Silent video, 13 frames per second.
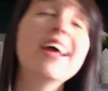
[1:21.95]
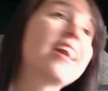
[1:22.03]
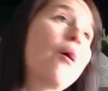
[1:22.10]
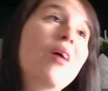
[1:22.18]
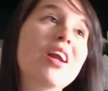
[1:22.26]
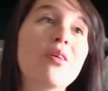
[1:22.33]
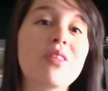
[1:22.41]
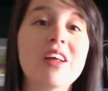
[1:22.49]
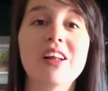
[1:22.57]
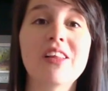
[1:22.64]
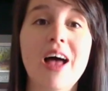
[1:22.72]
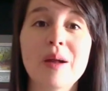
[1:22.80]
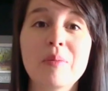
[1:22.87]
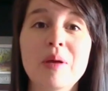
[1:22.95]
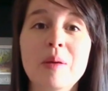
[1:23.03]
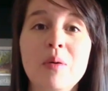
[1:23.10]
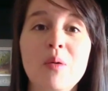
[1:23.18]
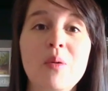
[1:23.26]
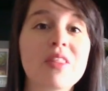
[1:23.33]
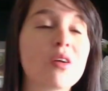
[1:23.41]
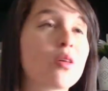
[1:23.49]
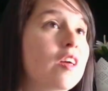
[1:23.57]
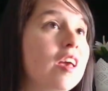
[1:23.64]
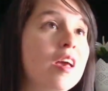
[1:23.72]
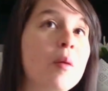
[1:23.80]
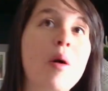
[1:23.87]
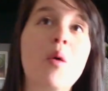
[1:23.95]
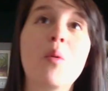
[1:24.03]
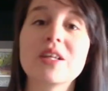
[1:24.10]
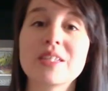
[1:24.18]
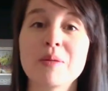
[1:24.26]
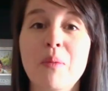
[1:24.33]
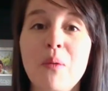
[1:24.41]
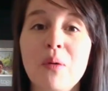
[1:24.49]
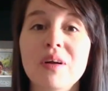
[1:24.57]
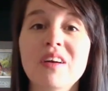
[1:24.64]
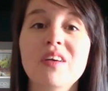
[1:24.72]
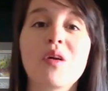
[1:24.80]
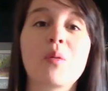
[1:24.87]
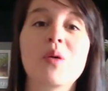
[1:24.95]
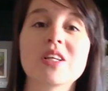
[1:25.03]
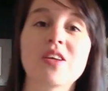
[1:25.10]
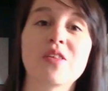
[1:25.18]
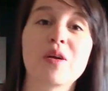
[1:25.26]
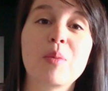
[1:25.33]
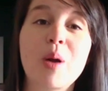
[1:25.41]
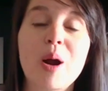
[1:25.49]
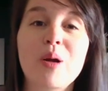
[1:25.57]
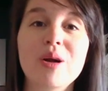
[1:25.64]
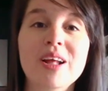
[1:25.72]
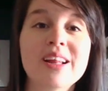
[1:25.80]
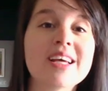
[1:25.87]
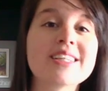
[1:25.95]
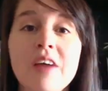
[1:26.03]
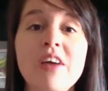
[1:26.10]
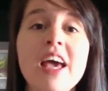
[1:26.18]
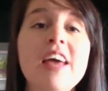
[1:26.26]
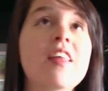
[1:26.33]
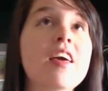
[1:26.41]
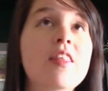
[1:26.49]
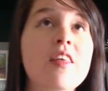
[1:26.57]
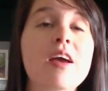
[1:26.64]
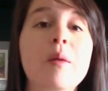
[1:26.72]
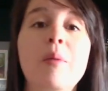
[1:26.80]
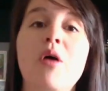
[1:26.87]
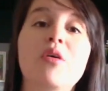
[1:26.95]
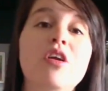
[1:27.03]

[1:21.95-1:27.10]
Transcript: Now, I know that a lot of people, when they're thinking about what's important or what's on their priority list, they think about,